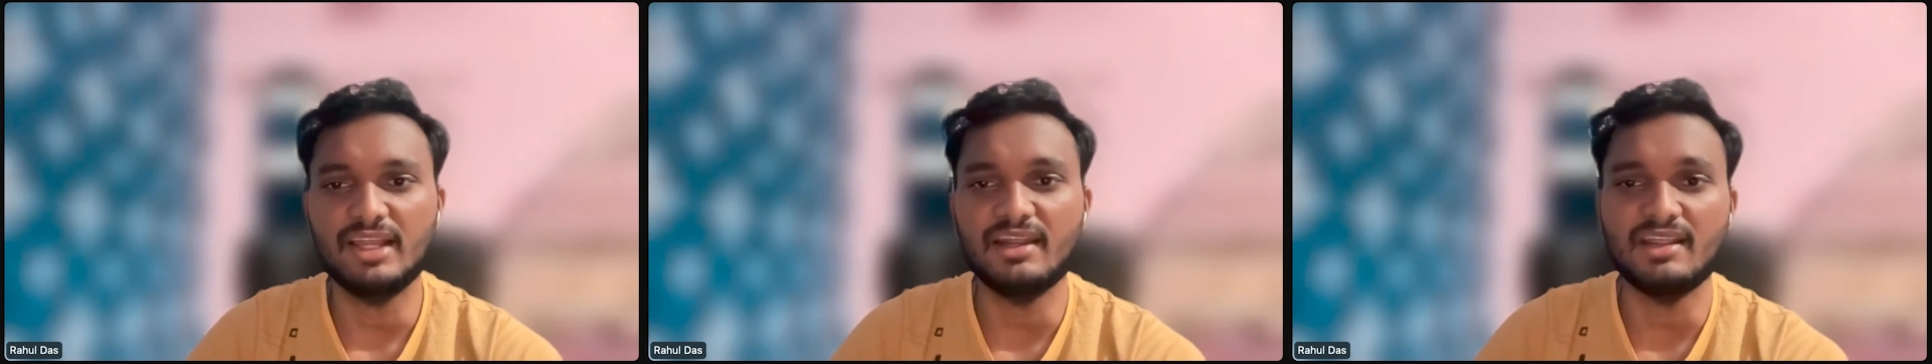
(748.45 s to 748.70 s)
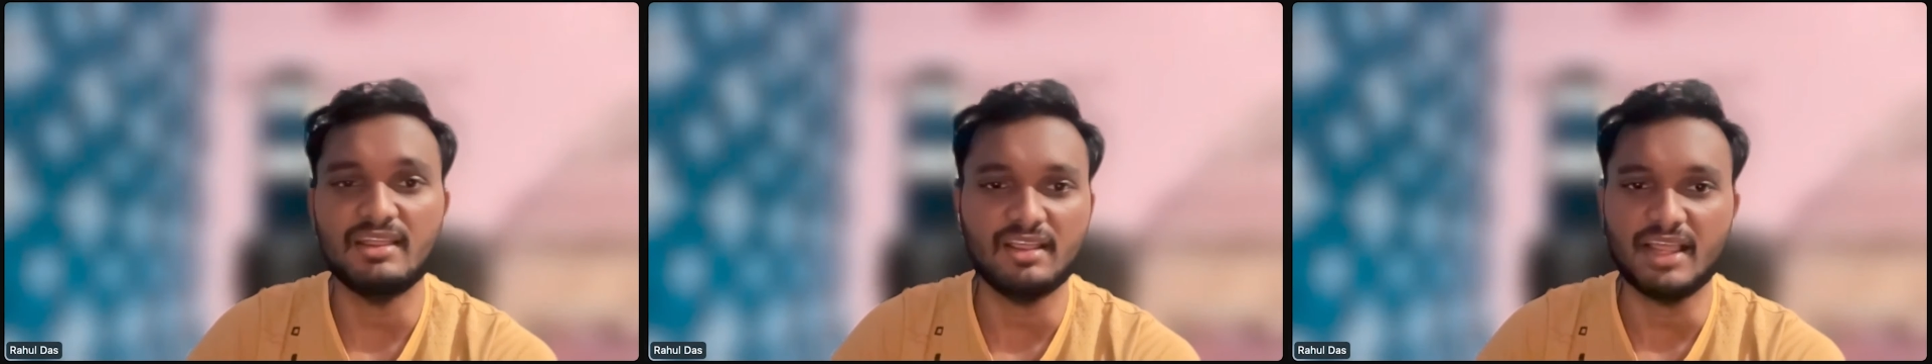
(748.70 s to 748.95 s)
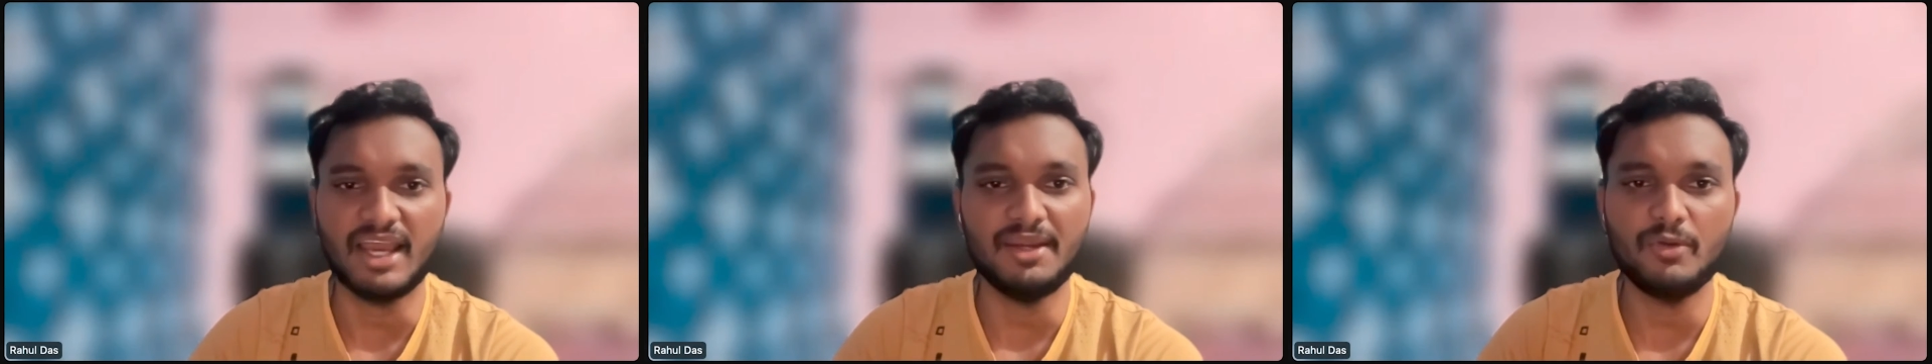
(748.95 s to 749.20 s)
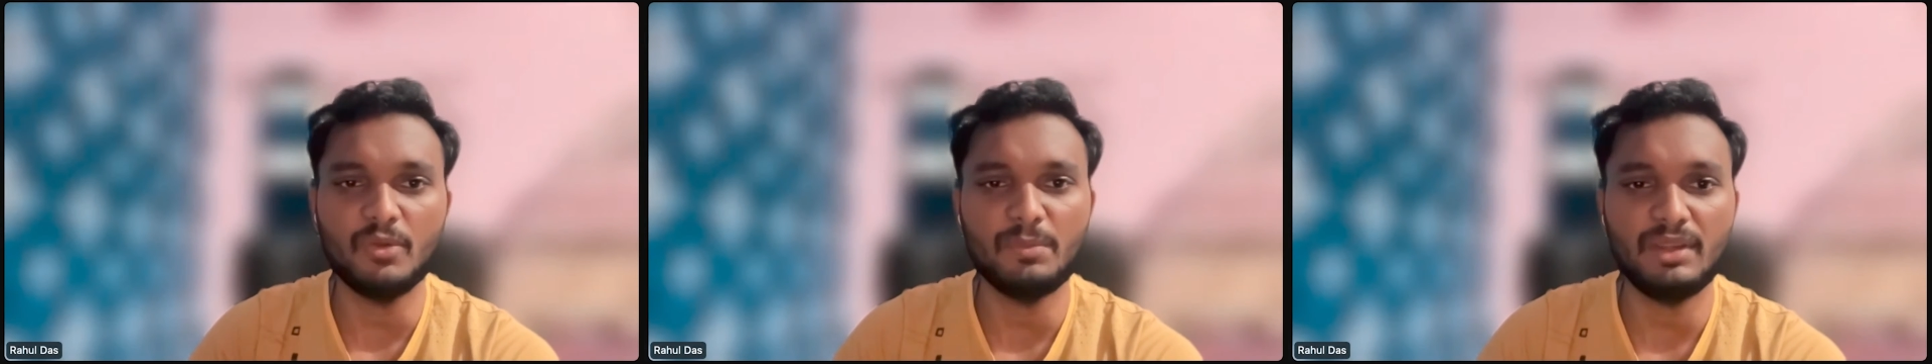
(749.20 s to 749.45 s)
that is
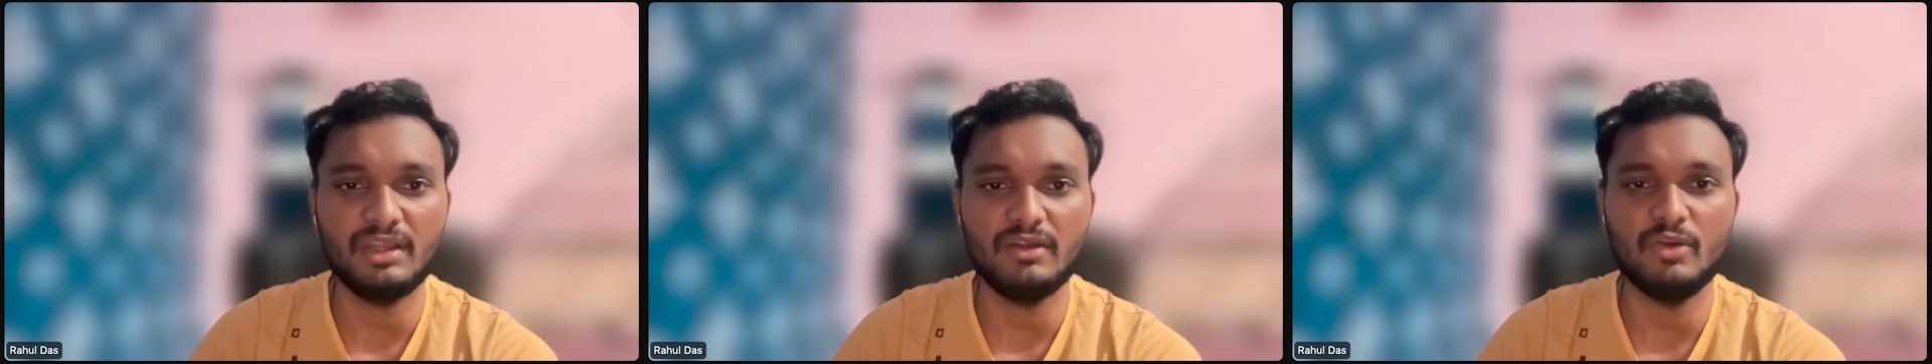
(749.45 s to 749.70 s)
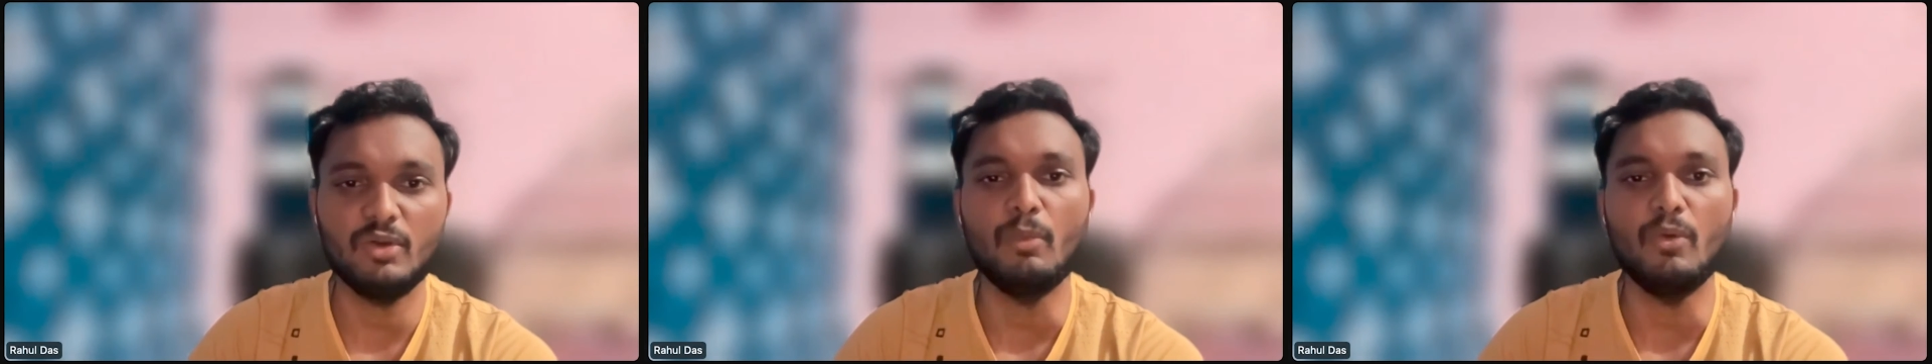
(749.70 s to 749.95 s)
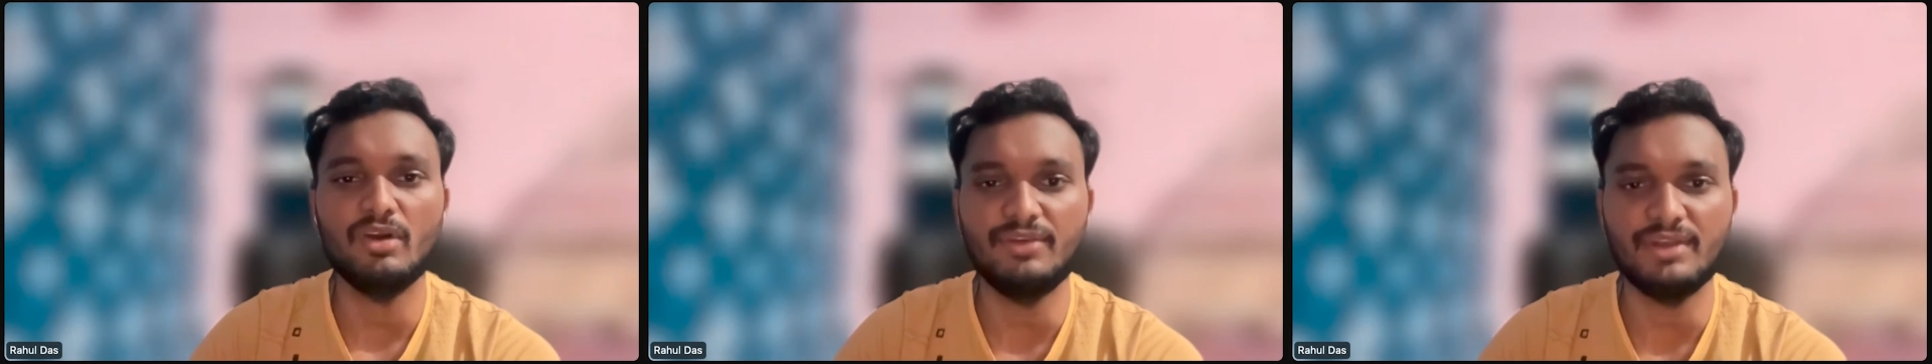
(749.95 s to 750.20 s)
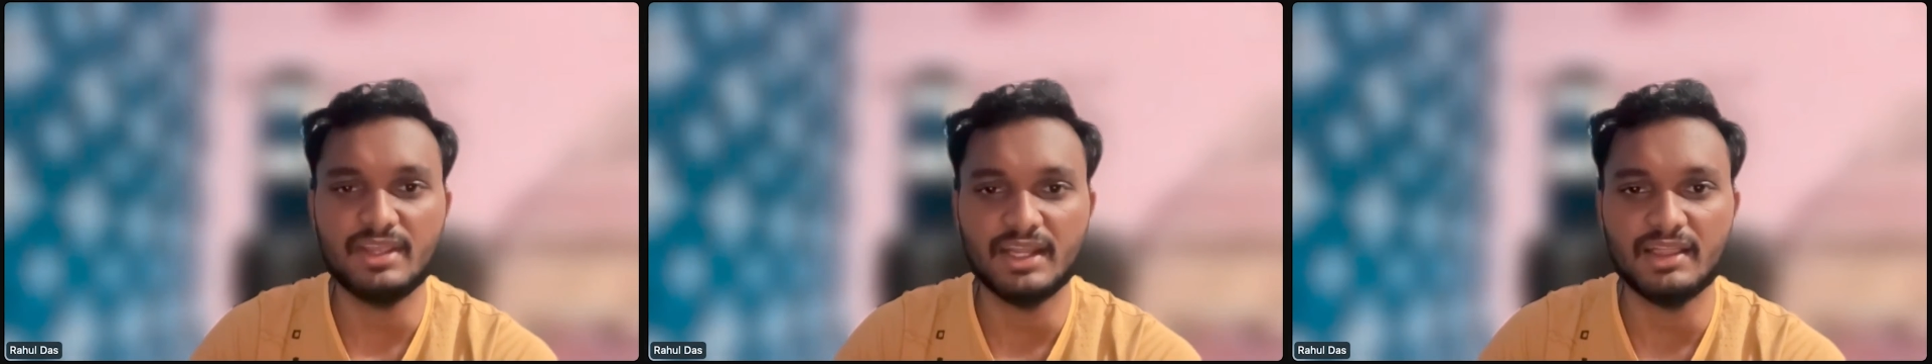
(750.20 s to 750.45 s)
designed to be
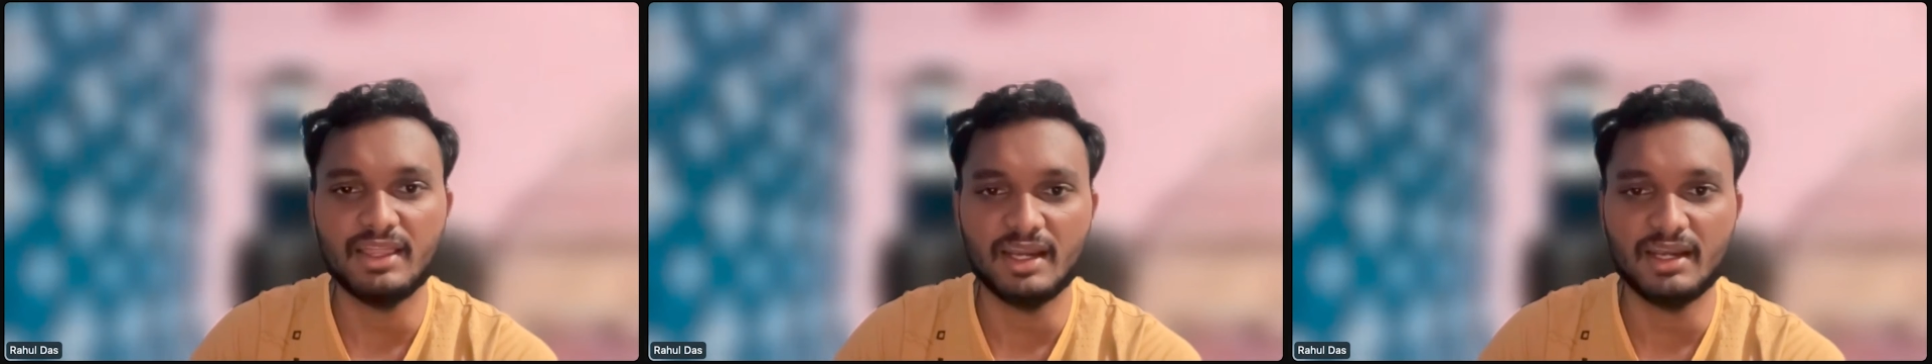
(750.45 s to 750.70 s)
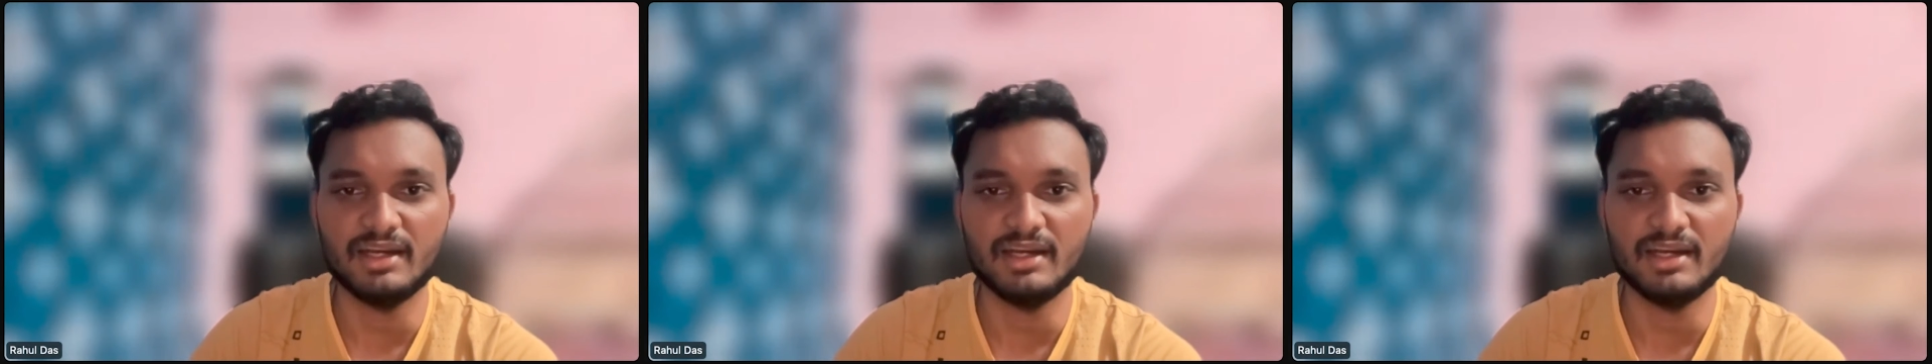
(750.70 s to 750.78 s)
more efficient